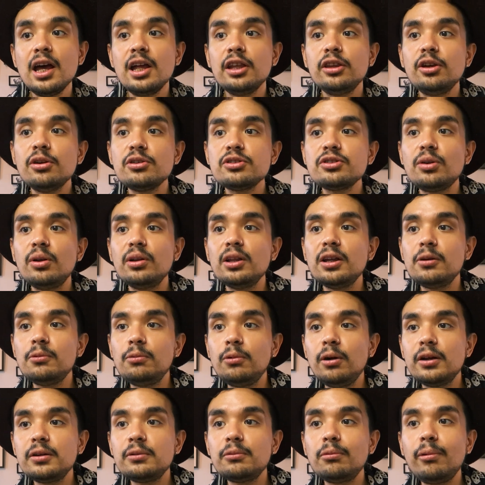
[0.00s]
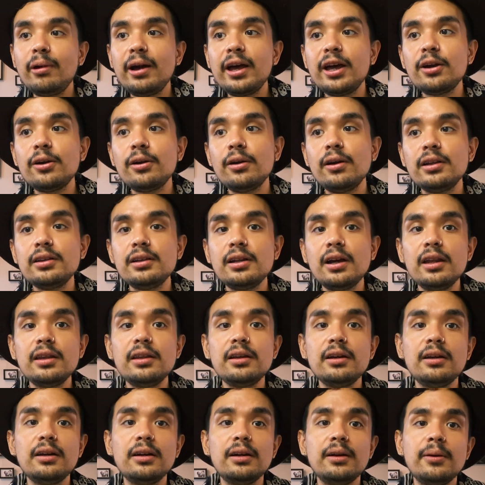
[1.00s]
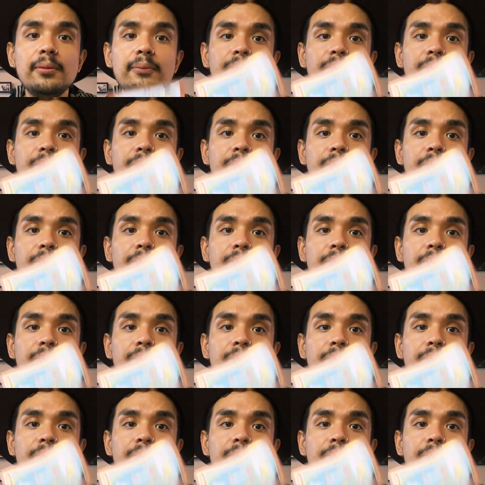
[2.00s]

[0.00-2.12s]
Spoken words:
There's only one way or another.